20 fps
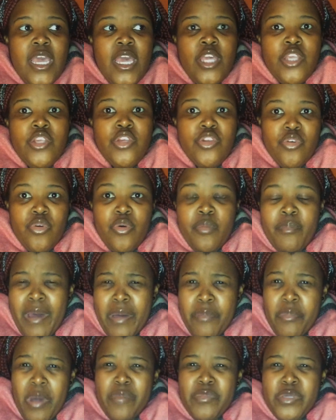you know, my
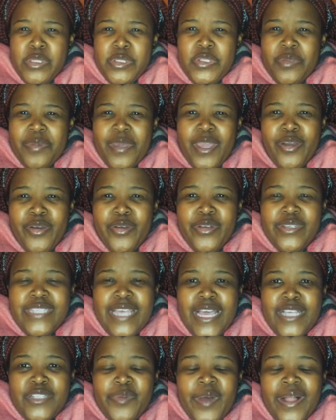mom used to be a nurse
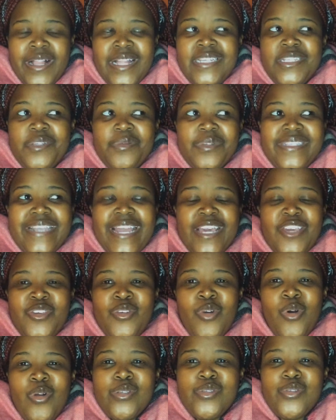as well, and she was like, you
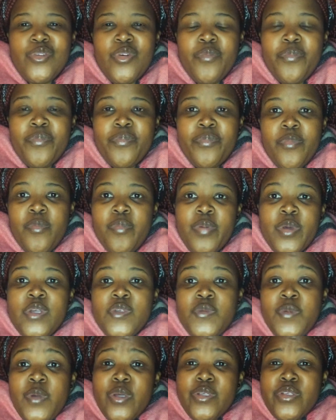also,
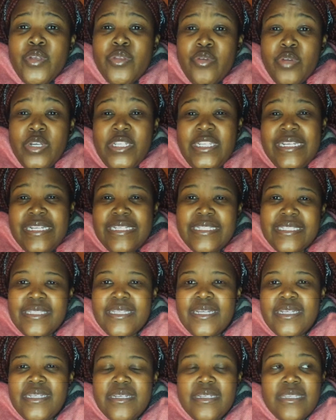because we also thought she needs
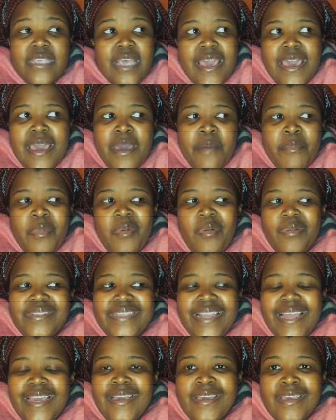stitches. My mom was
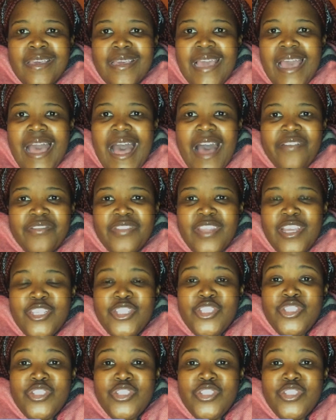like, after